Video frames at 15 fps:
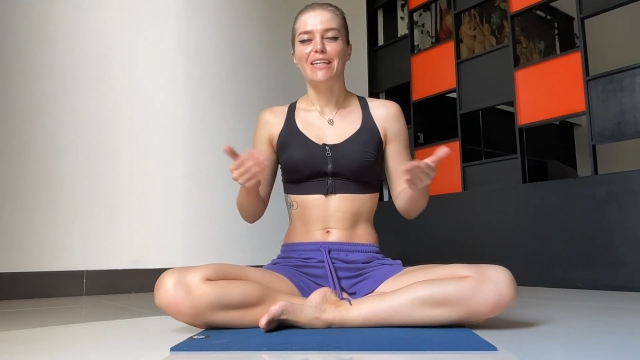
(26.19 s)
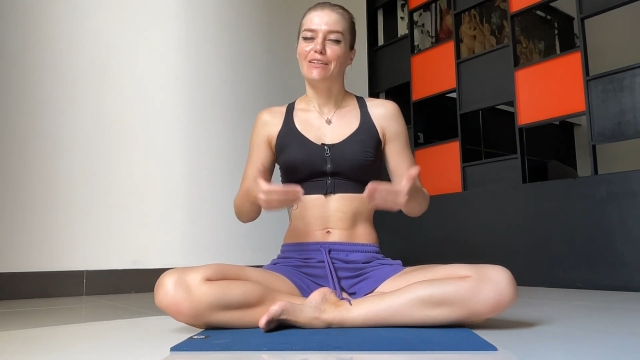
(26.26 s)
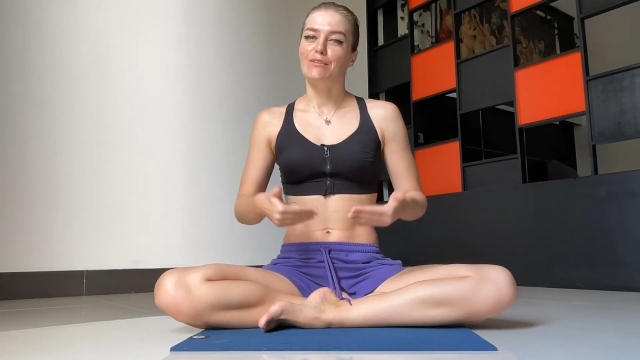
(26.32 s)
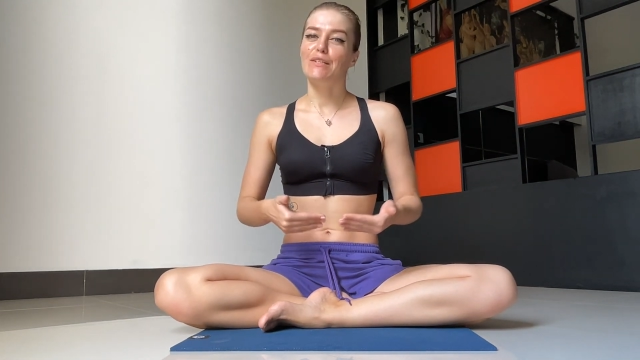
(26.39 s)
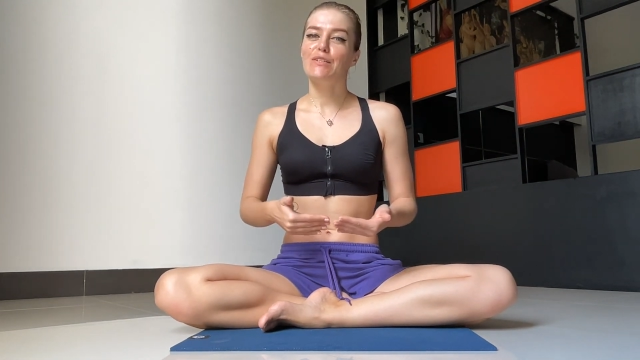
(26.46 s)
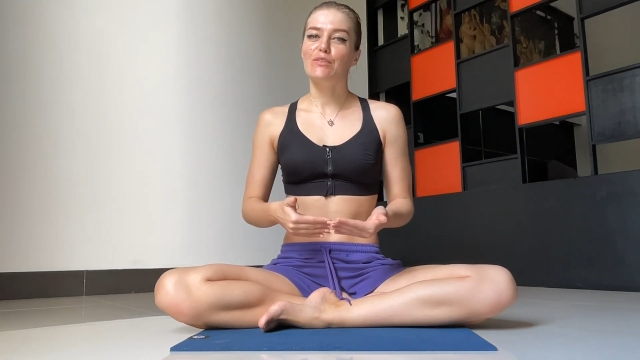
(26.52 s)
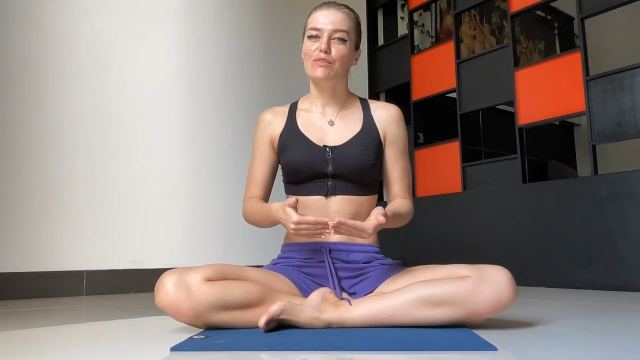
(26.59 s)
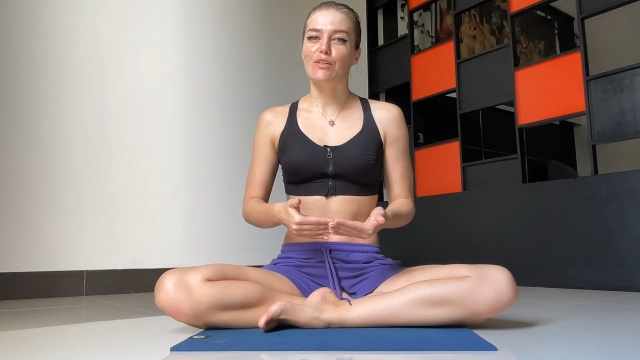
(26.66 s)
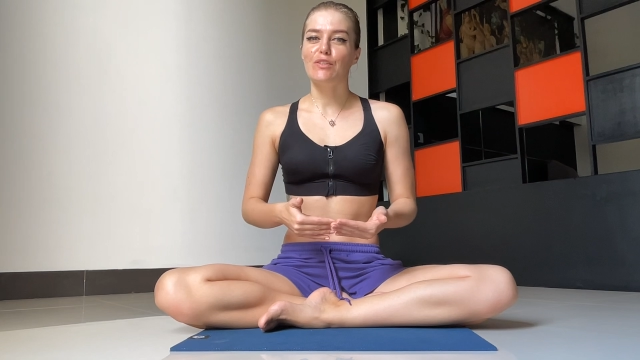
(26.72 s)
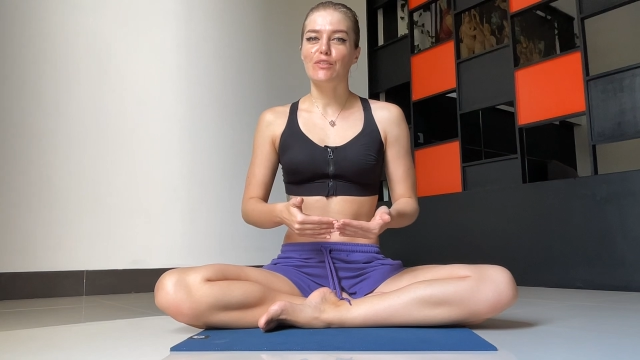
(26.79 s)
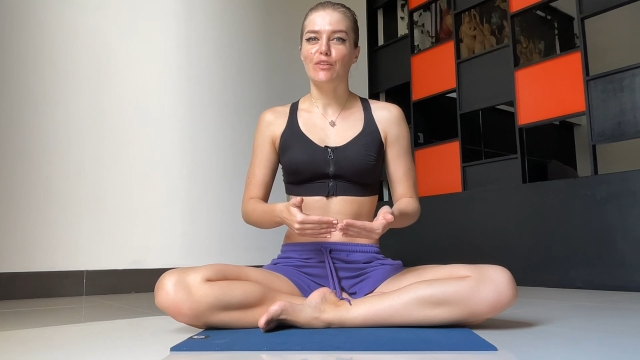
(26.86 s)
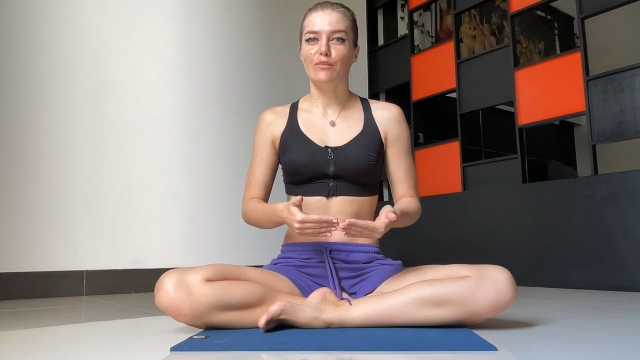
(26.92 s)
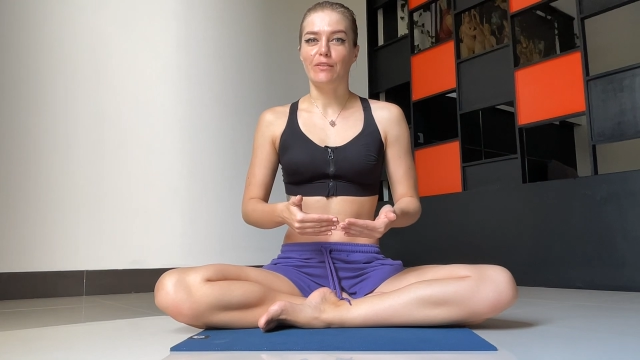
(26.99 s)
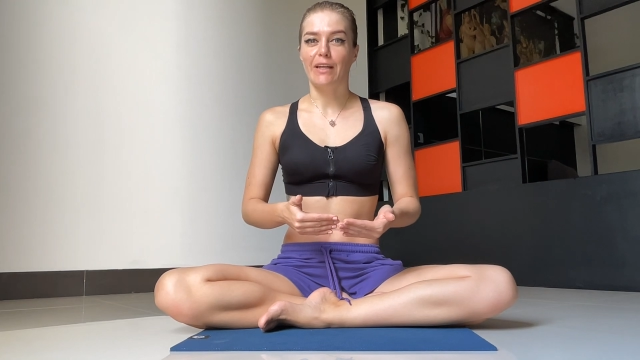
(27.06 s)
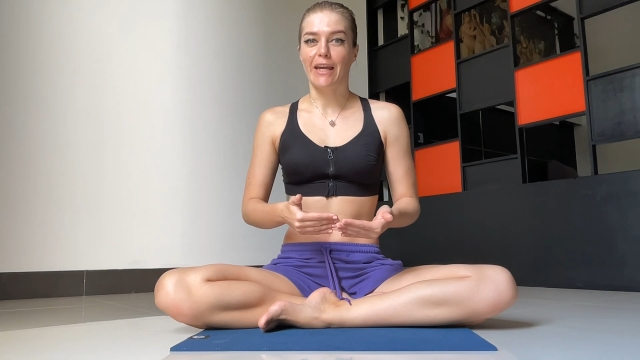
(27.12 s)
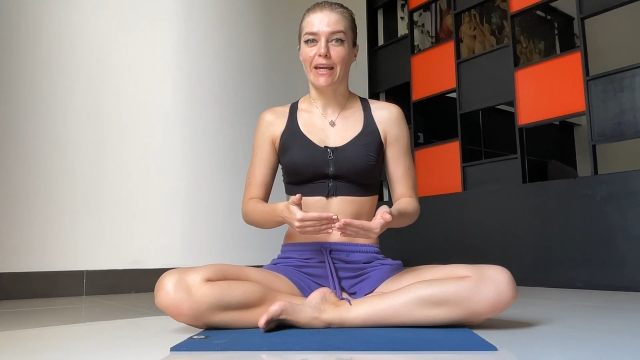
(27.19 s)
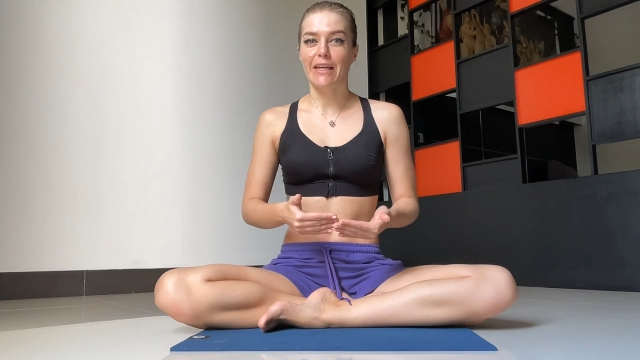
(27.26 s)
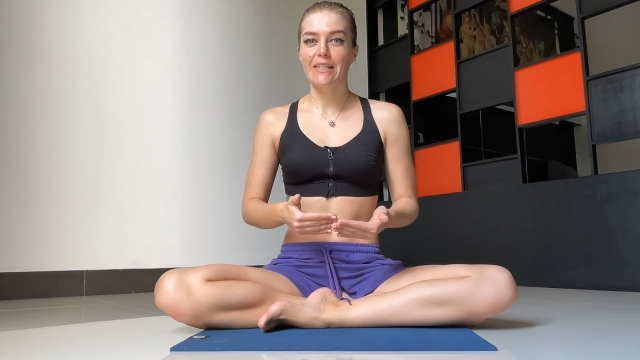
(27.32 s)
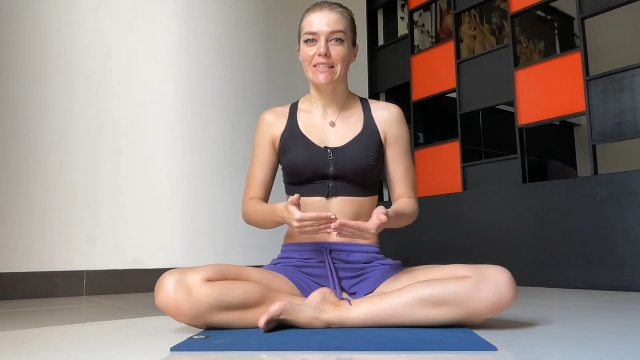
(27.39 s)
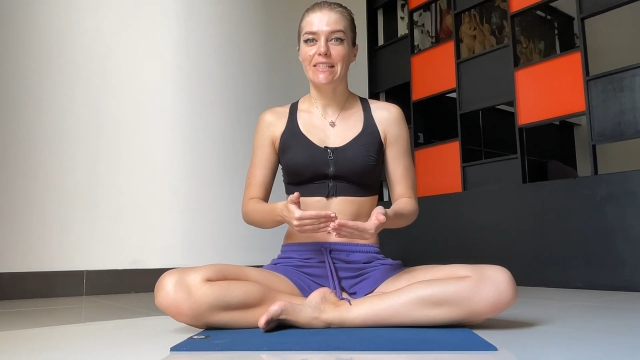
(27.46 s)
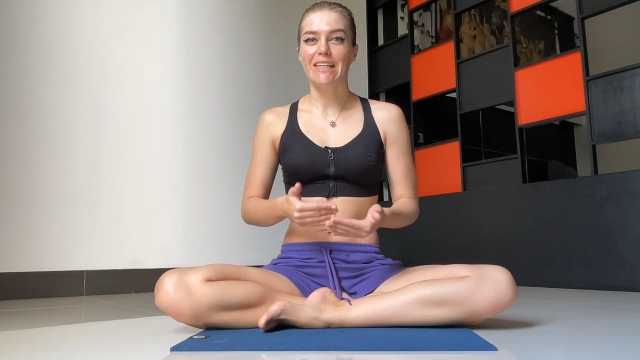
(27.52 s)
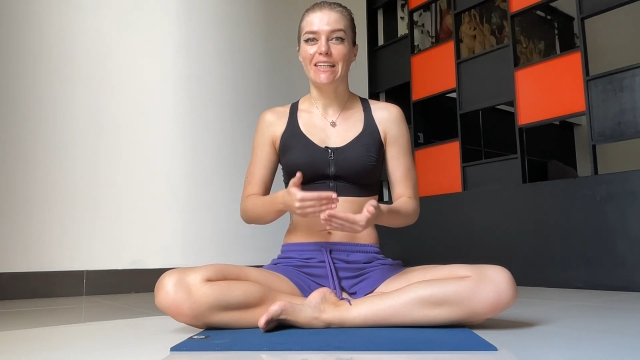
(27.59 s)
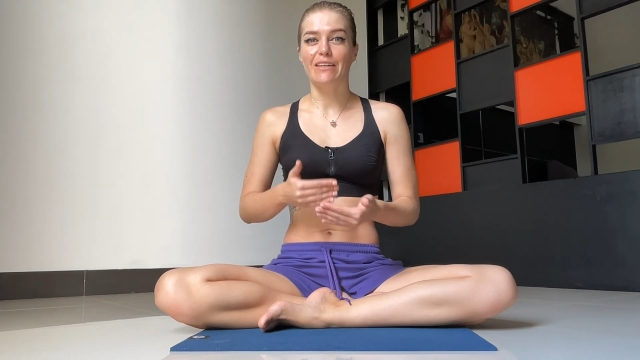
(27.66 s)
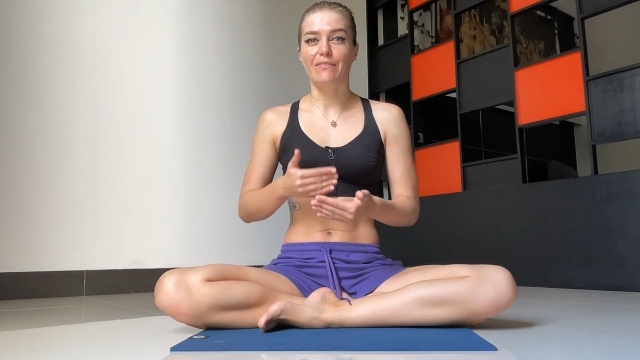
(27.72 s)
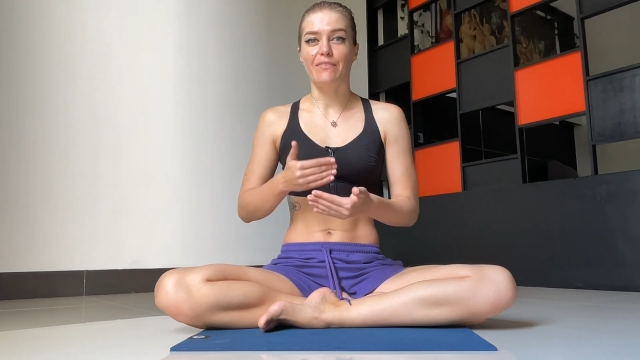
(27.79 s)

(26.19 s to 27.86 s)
Crisscross your legs in